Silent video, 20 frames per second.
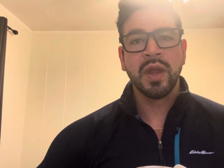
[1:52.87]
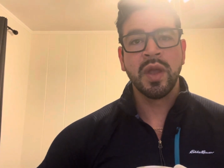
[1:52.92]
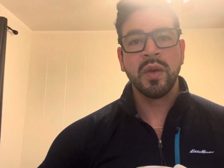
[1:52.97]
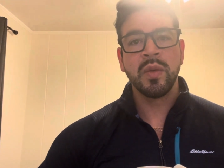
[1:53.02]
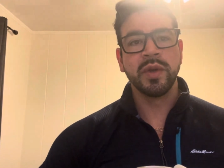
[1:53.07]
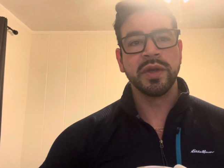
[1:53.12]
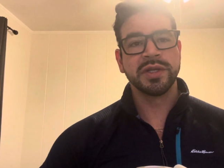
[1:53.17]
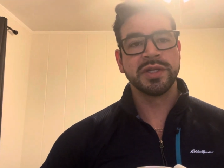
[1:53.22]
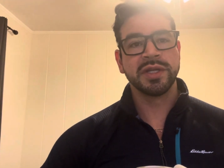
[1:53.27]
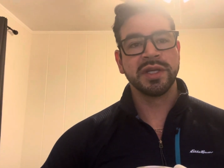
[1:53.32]

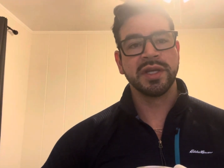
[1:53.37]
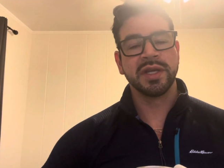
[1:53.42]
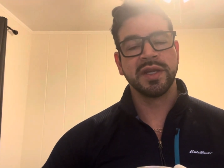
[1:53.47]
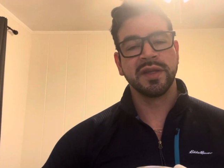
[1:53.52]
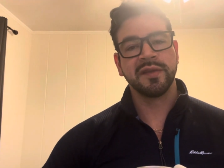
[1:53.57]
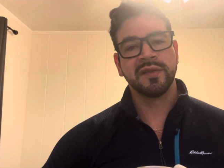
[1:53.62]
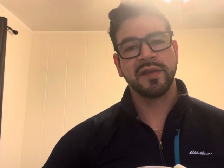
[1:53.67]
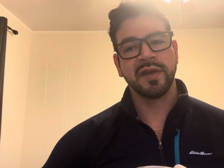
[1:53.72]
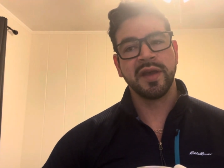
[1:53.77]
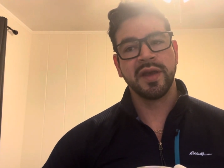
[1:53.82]
which
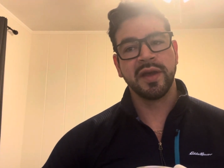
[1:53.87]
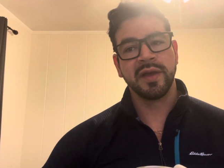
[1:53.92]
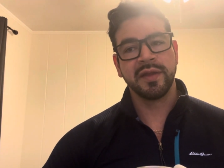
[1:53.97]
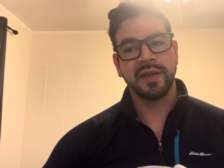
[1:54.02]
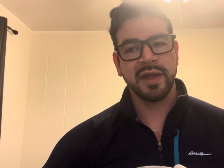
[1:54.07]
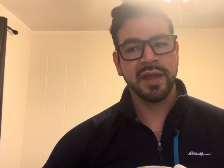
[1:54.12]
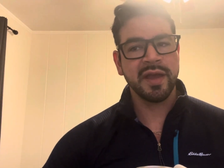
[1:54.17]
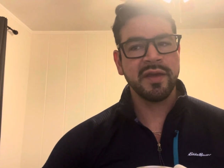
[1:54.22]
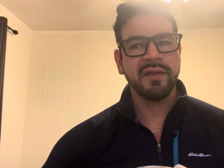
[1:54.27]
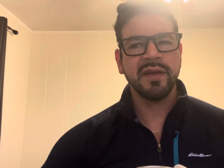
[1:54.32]
is
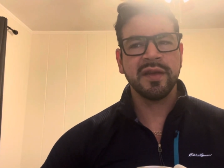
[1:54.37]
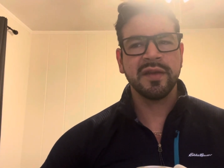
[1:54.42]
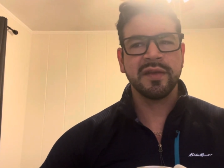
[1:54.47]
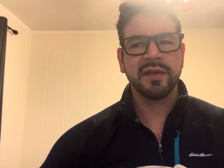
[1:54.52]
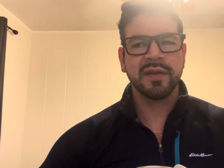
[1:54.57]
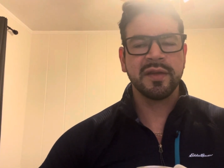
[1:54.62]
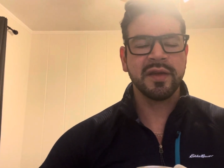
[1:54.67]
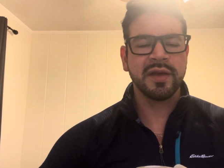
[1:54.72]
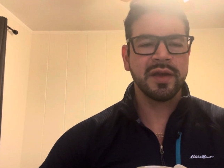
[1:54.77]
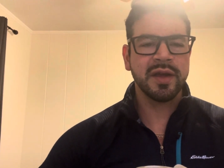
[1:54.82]
they gave a
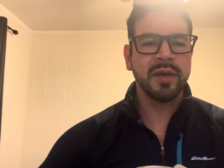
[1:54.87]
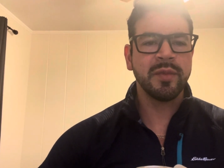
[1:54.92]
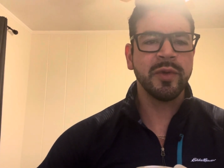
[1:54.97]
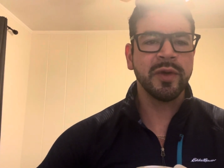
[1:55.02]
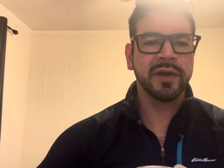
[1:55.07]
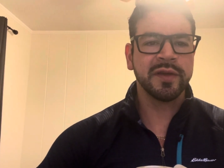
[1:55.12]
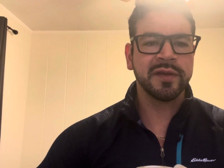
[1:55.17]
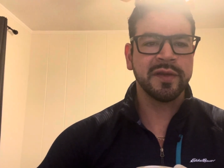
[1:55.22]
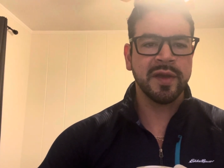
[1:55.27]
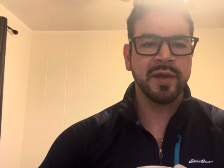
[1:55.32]
couple
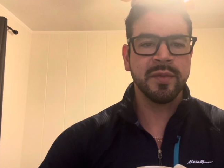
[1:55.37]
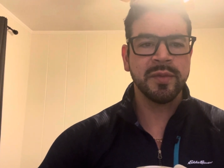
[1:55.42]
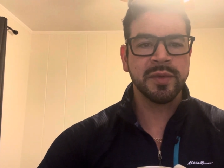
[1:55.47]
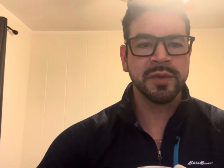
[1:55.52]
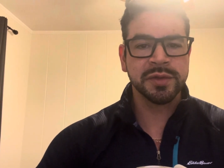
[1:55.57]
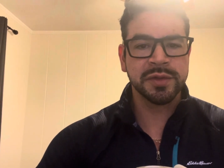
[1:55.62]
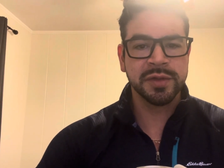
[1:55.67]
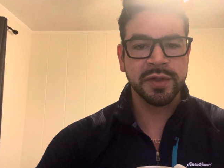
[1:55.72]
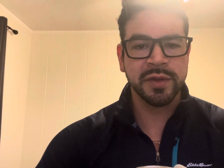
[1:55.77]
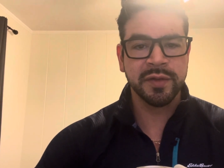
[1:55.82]

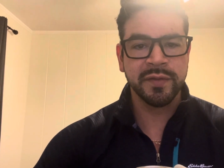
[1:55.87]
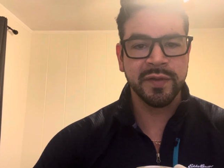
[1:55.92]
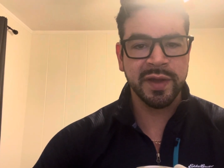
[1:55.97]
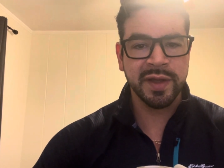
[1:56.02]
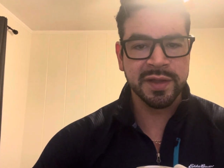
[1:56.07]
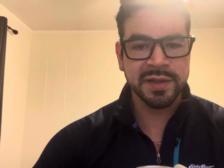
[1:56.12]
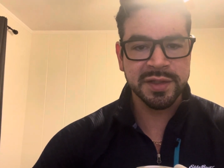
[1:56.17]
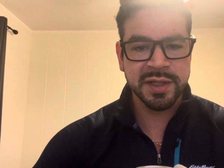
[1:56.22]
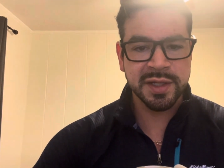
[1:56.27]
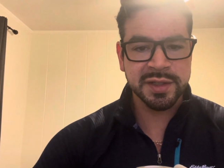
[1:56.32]
examples of
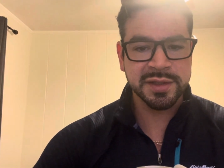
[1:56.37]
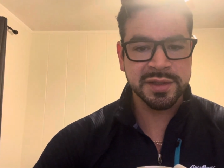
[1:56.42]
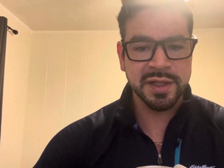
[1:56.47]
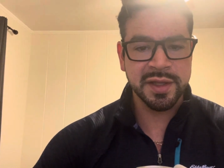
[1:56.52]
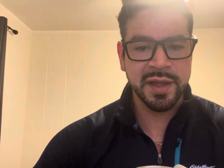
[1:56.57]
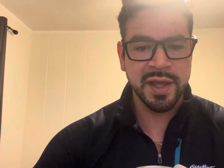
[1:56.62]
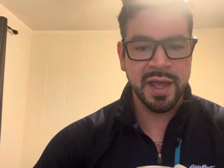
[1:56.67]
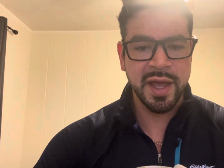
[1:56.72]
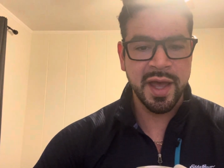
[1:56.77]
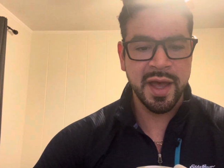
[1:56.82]
insects that
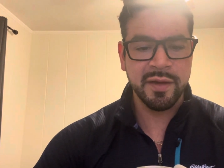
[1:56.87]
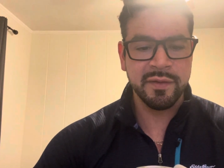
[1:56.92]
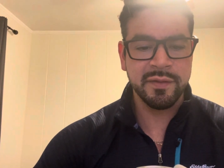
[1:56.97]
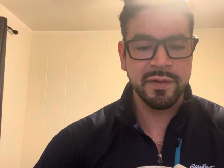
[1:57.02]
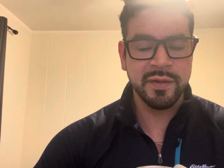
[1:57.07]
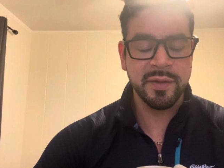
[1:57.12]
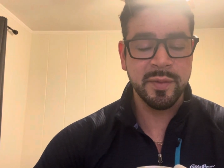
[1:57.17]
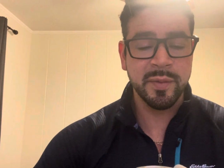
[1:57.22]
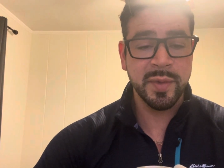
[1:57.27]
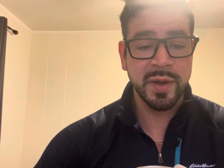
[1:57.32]
they have
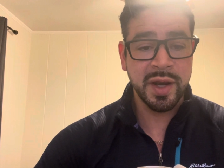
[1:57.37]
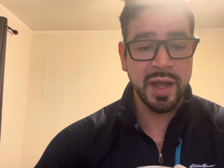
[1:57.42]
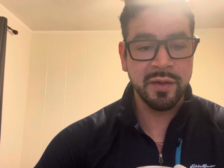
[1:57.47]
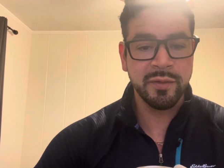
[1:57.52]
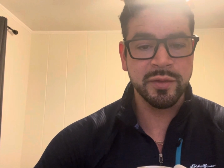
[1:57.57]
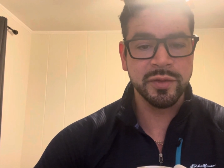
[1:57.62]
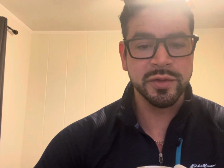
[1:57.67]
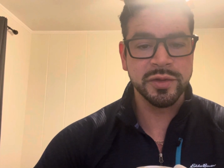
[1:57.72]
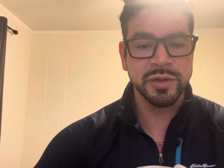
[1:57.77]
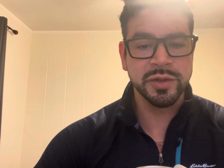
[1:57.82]
been
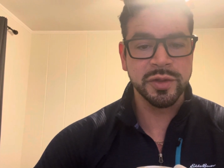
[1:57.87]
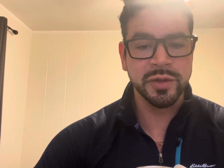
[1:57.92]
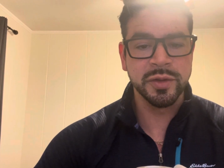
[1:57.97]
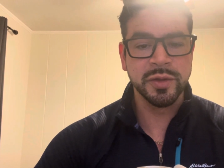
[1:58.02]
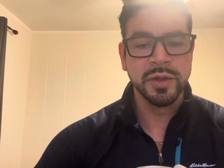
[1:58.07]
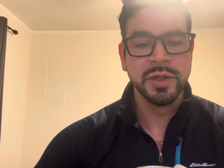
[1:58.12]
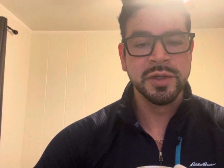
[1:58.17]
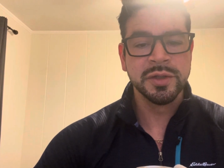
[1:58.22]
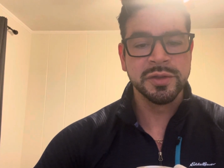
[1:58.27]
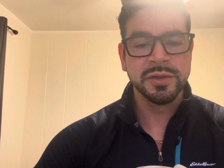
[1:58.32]
able to
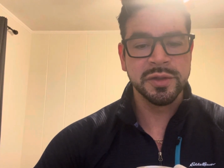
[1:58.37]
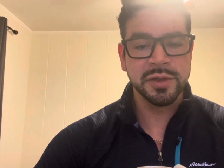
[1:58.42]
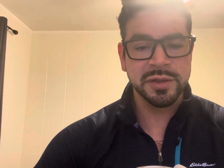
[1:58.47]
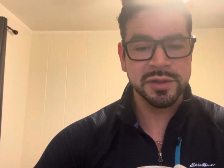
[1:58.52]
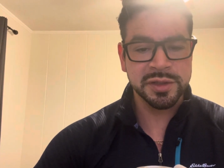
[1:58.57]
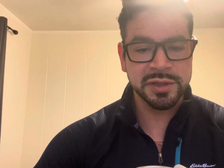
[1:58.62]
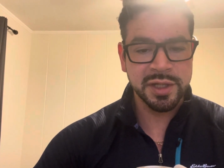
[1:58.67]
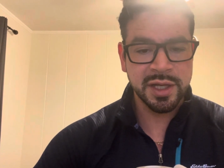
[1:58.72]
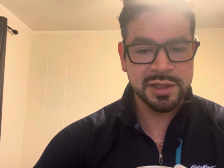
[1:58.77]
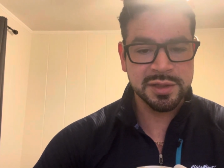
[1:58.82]

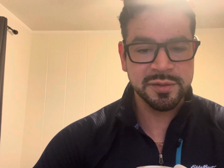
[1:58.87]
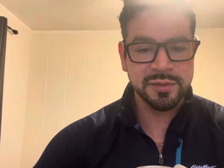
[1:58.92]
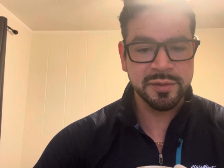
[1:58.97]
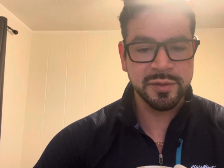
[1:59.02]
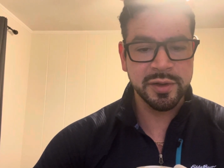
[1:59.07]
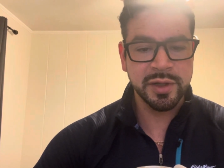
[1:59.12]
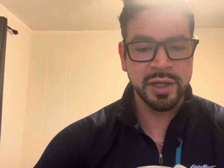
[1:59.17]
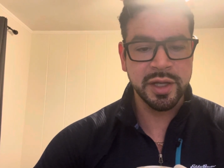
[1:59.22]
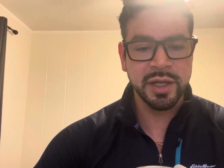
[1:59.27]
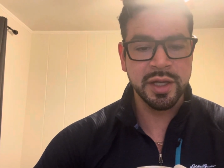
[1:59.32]

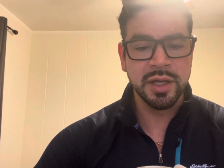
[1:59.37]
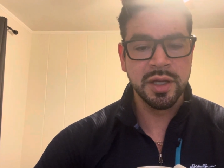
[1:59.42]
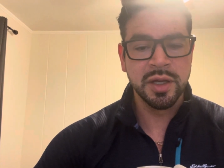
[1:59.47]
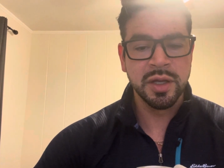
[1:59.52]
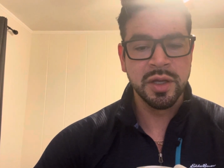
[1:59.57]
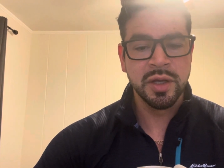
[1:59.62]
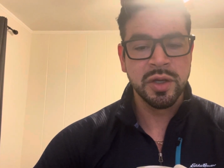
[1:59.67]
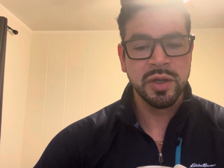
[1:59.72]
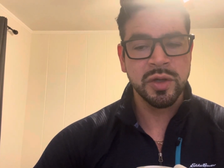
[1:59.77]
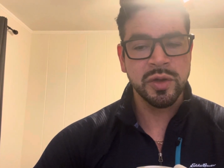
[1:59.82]
successfully
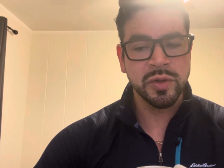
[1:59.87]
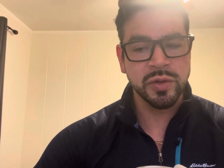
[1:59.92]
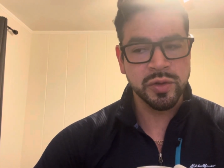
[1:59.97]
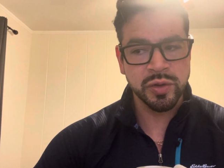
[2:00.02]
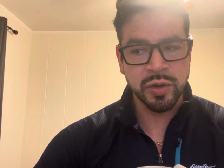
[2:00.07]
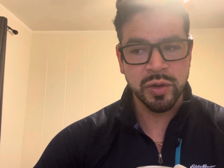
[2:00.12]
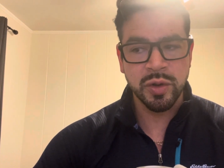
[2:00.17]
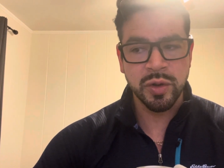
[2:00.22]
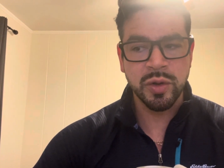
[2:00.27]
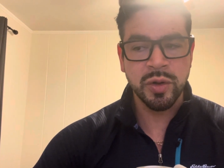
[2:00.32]

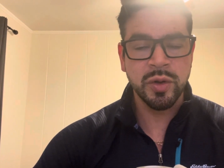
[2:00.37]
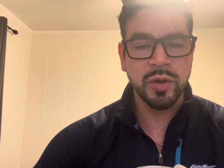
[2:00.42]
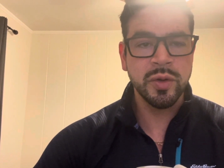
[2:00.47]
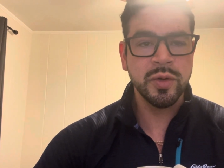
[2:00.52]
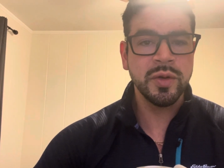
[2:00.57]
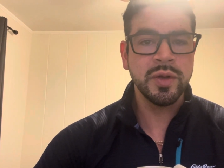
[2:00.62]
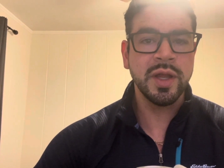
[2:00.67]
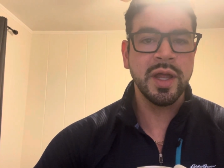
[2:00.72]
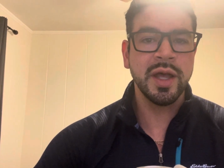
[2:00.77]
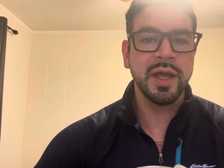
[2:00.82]

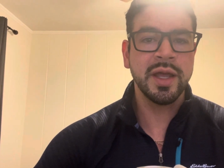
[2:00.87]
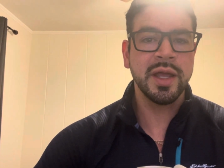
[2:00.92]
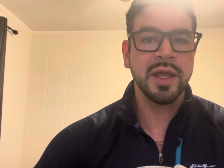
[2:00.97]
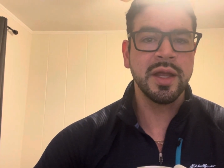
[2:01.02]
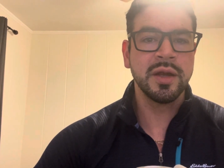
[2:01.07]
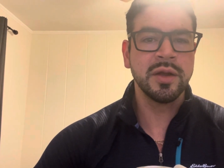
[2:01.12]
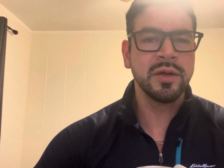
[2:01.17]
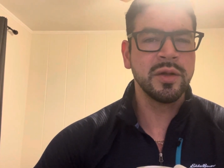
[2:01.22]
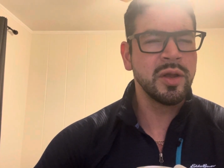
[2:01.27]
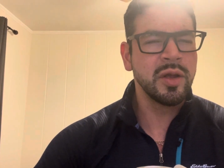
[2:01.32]
control, like
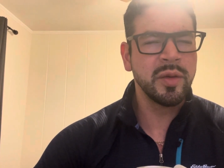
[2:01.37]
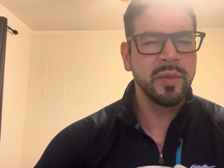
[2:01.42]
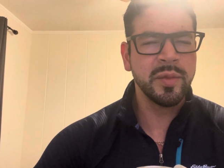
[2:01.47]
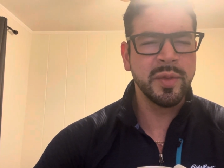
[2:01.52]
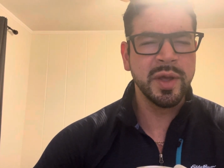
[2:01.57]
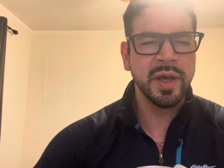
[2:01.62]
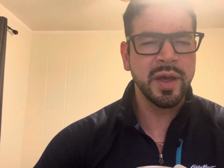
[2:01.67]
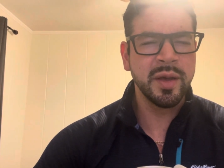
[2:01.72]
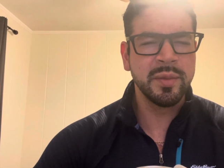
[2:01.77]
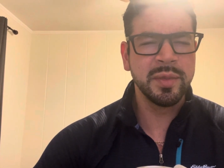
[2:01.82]
in
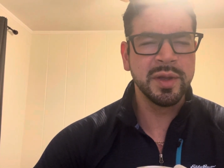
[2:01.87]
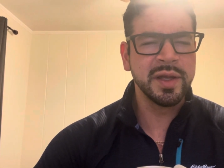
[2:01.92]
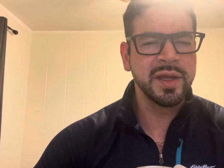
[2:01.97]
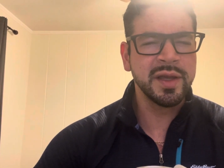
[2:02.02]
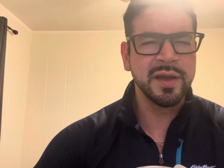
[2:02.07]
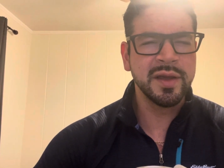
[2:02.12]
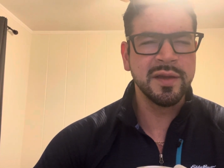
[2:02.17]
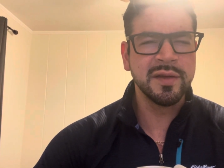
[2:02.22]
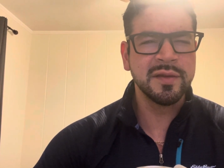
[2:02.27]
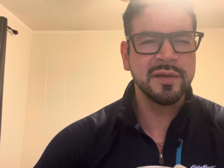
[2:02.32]
Colombia,
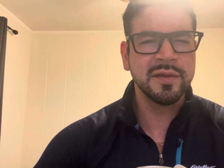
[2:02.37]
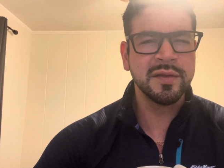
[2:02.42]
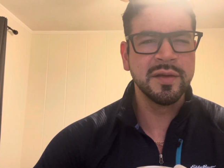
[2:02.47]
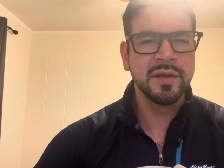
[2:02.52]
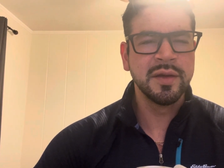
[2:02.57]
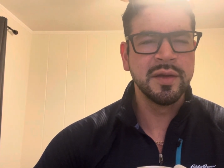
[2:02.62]
Belize,